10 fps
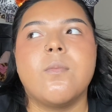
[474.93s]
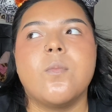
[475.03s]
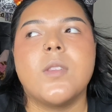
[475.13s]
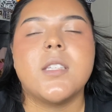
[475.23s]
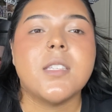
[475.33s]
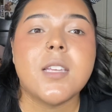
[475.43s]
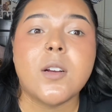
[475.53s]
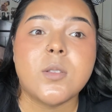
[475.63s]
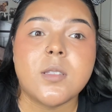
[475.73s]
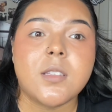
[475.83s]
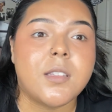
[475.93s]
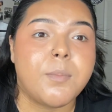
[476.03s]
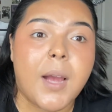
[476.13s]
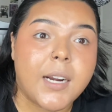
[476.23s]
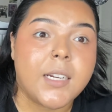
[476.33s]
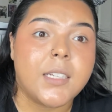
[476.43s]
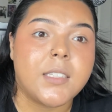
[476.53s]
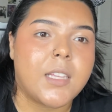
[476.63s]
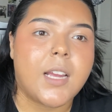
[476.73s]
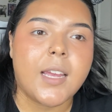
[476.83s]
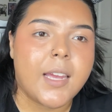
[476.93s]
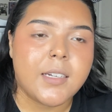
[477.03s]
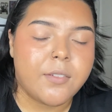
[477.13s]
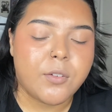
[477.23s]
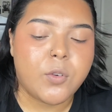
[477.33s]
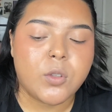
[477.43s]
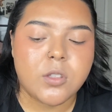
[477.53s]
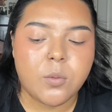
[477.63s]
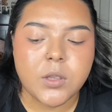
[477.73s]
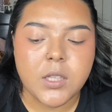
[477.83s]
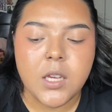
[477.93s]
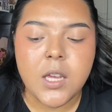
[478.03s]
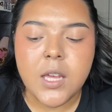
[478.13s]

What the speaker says: This is how bad it is. Like, I can never focus on one thing.